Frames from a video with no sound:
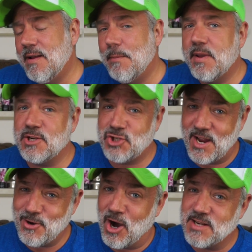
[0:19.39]
because
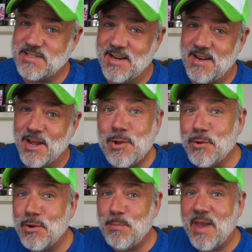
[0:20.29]
Shane Dawson
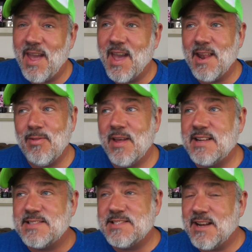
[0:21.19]
included me in a
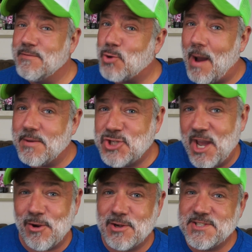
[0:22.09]
list of drama
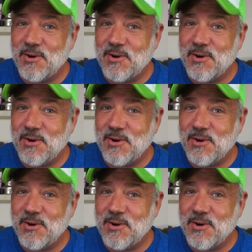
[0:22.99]
channels